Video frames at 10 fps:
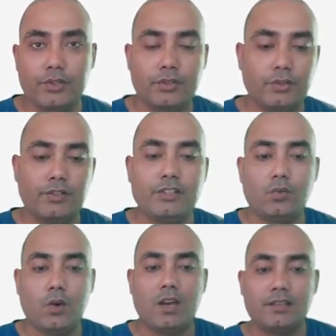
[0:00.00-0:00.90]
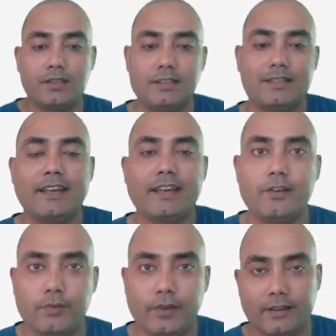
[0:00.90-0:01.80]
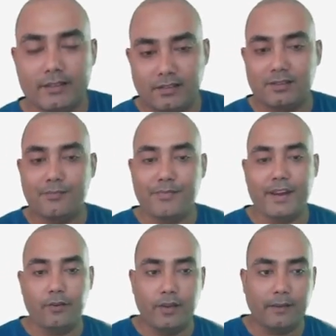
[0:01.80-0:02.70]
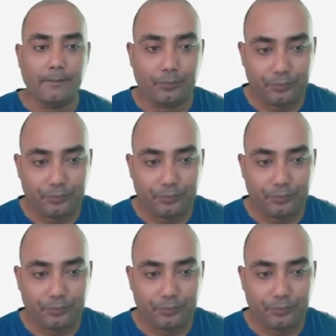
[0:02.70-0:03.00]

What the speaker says: So this was the second way, this is the paid way.